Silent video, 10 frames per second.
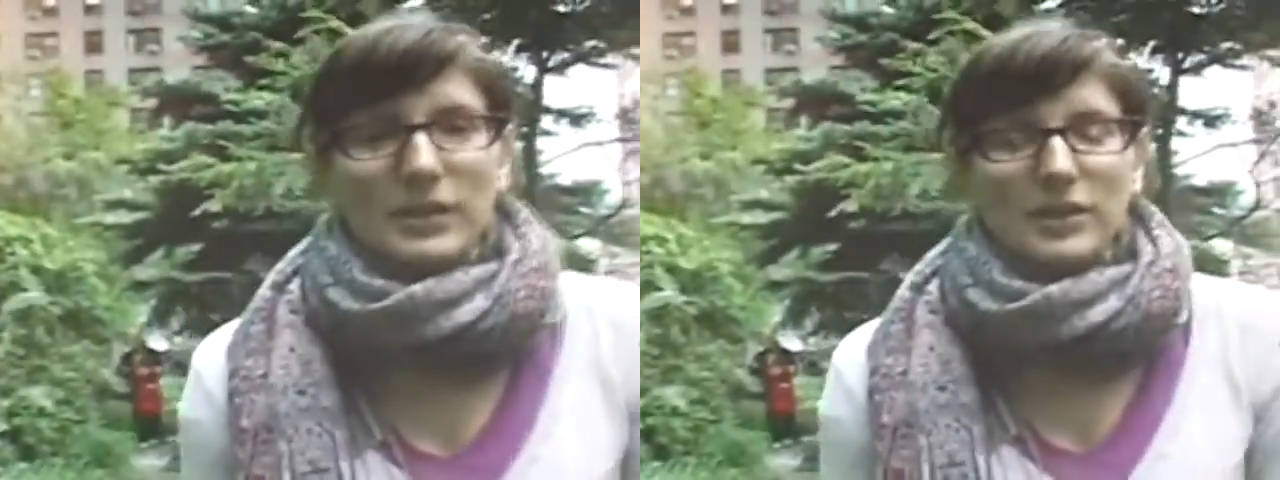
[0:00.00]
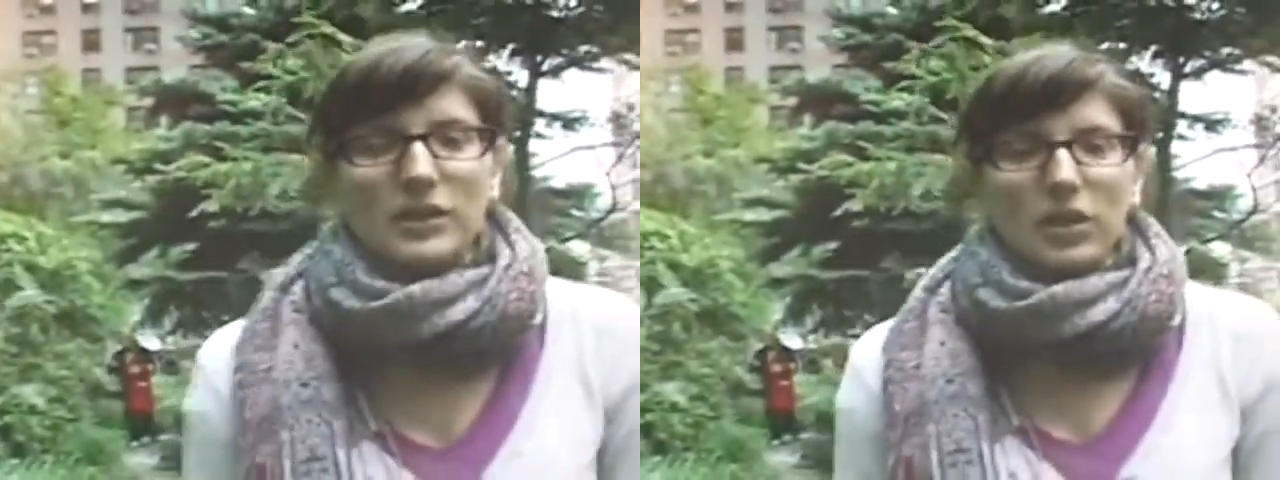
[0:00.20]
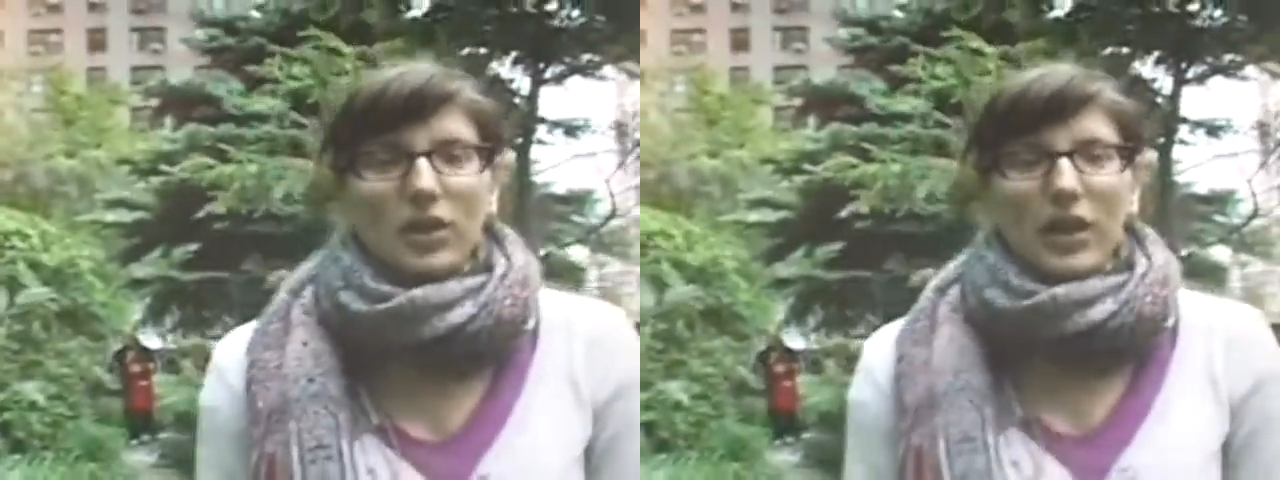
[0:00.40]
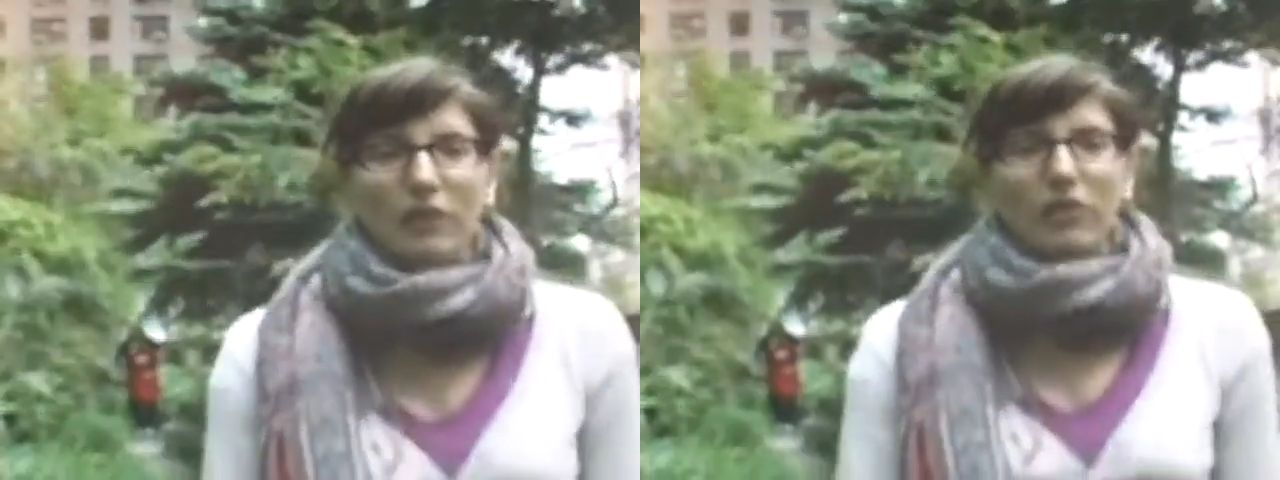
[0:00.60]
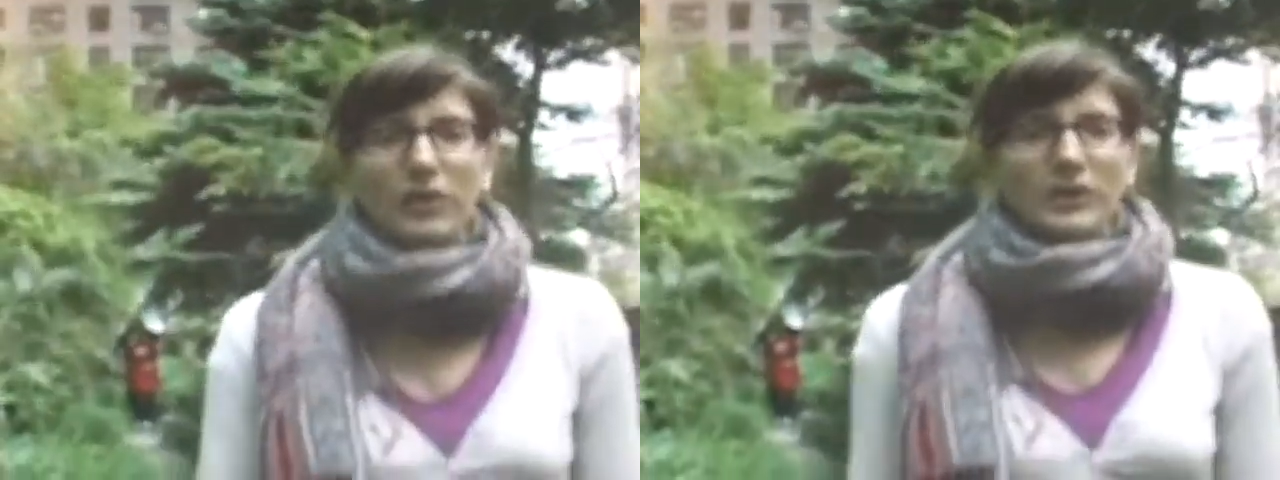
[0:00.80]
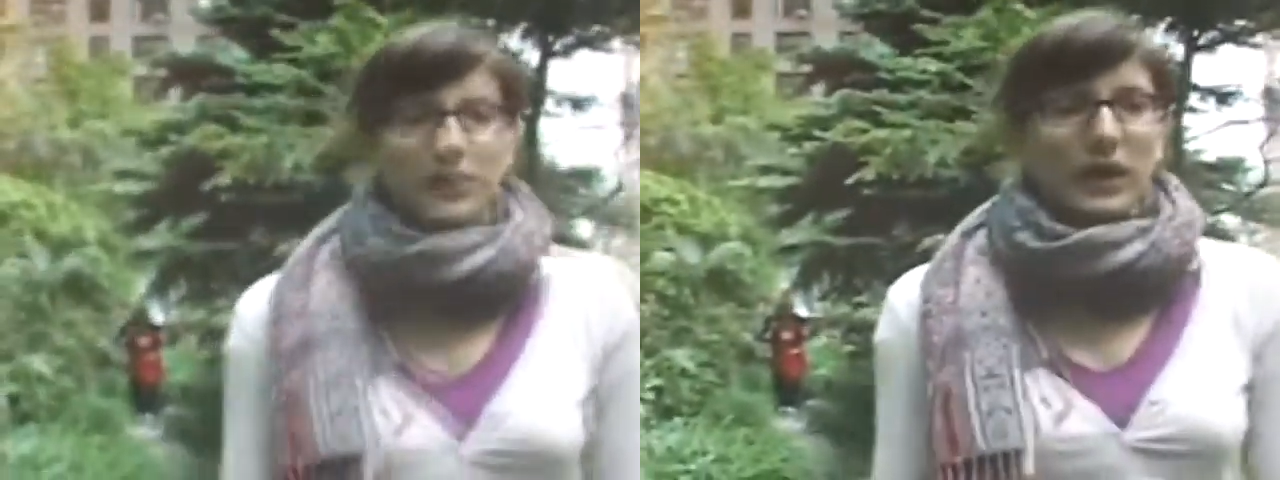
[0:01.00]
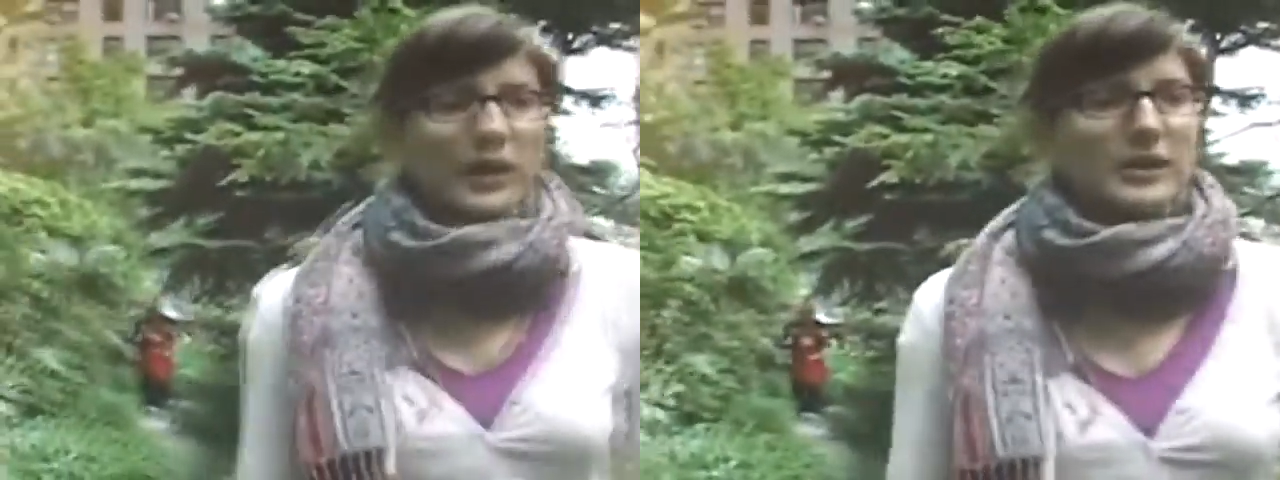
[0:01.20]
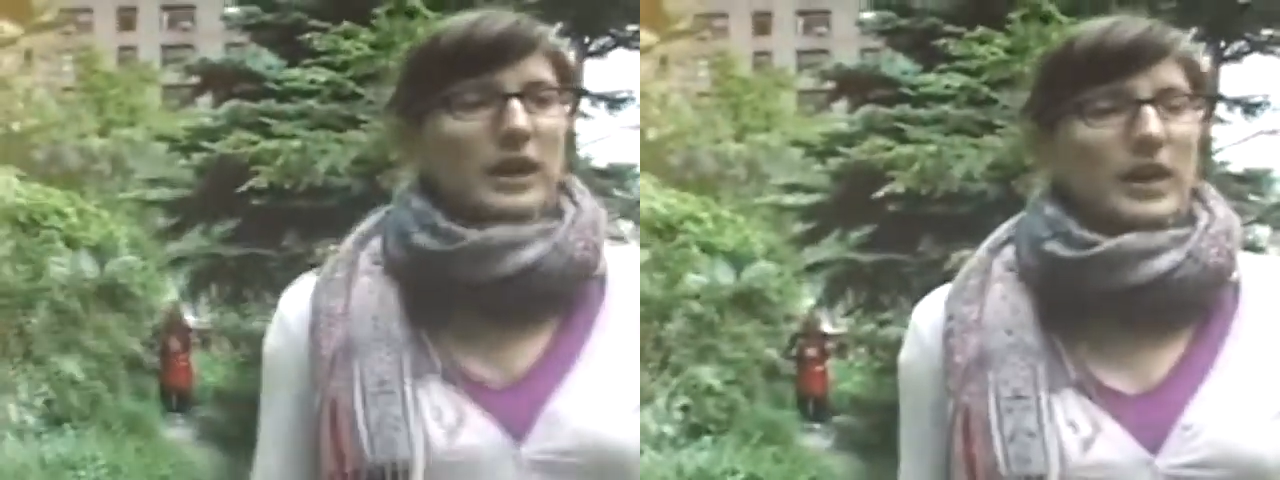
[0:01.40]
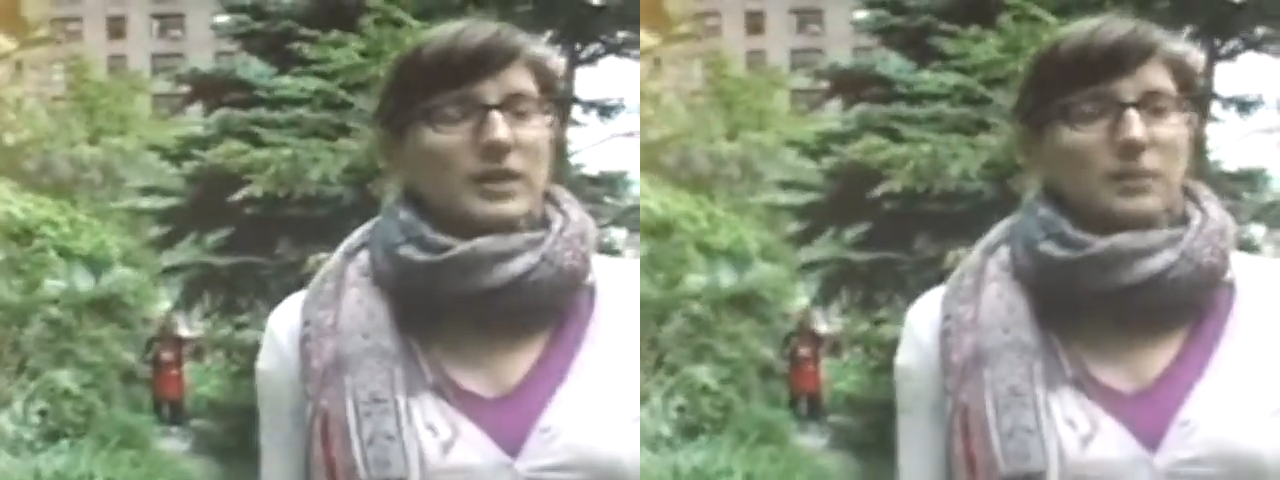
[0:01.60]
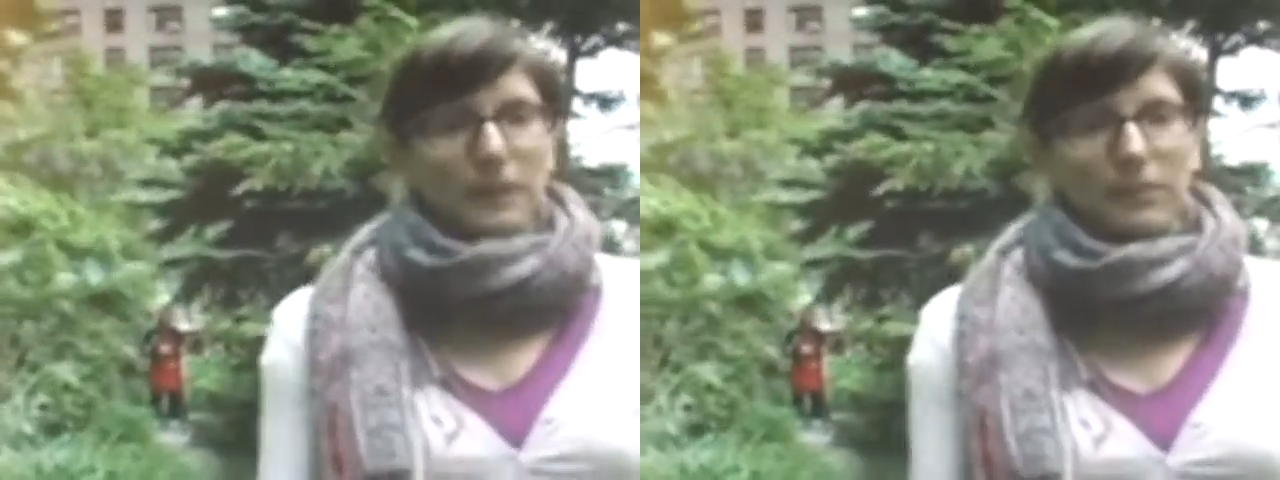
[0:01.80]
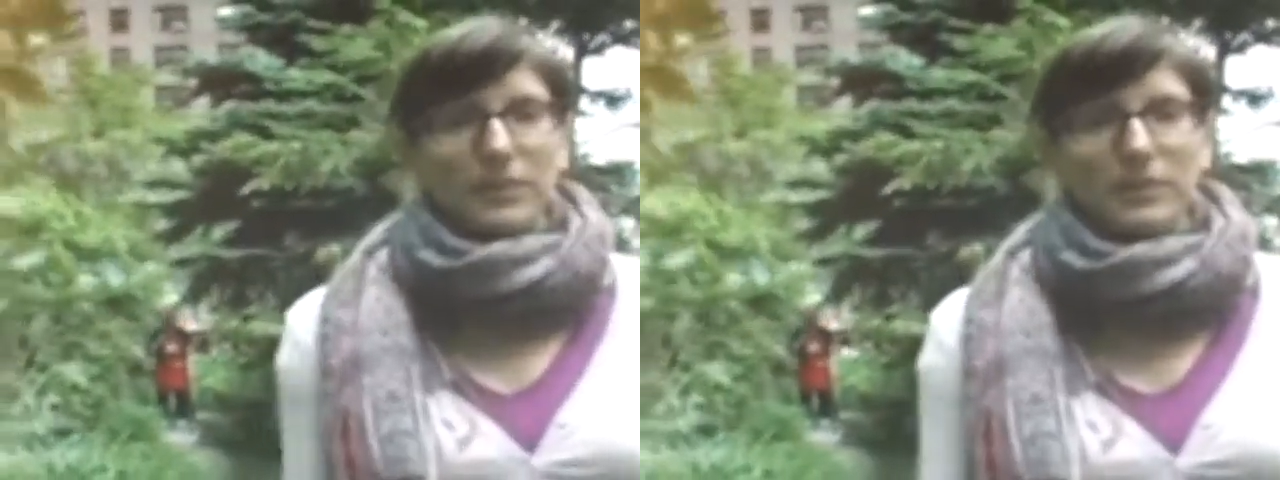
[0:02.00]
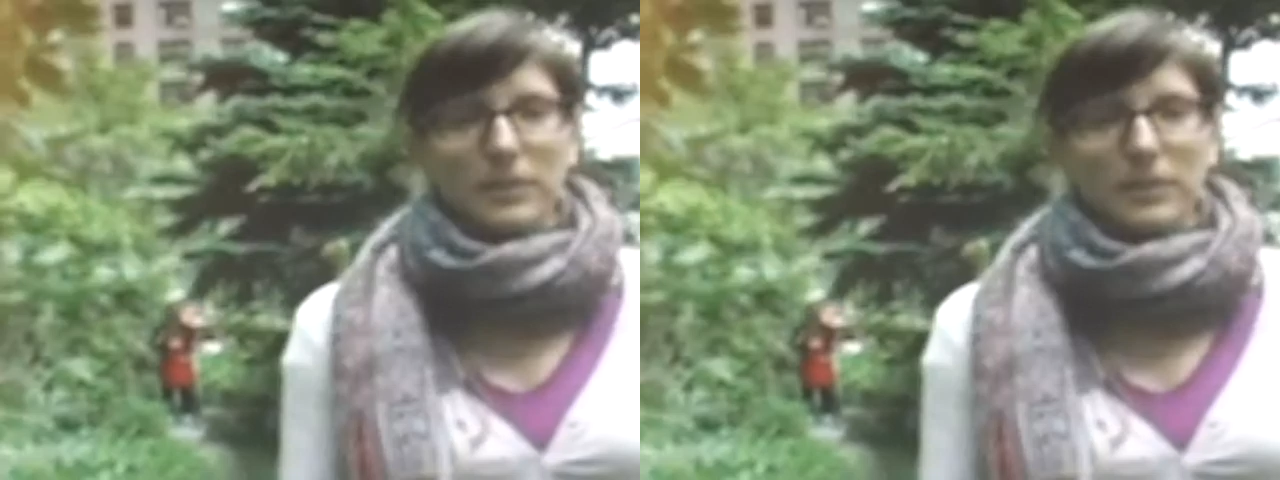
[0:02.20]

And so everyone is very excited to be able to